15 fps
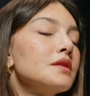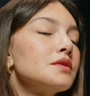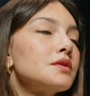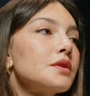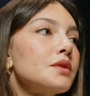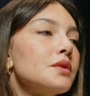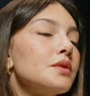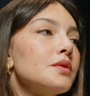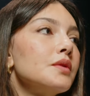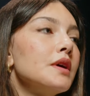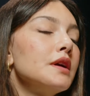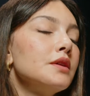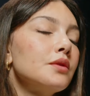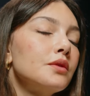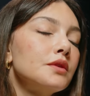So
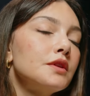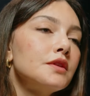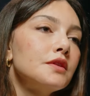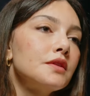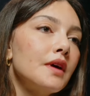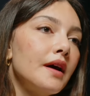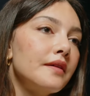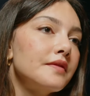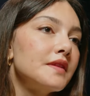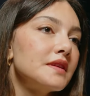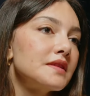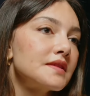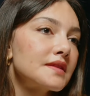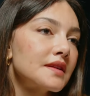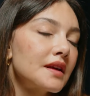in order to have
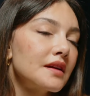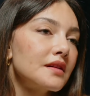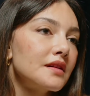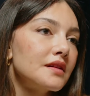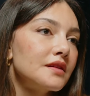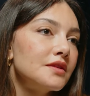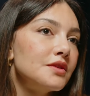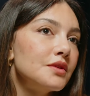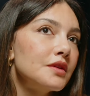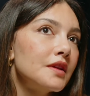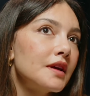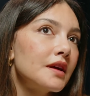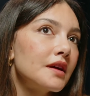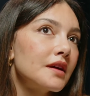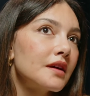this skill, do you
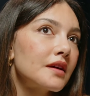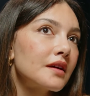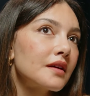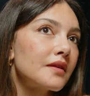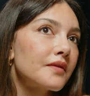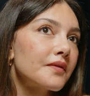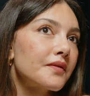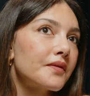think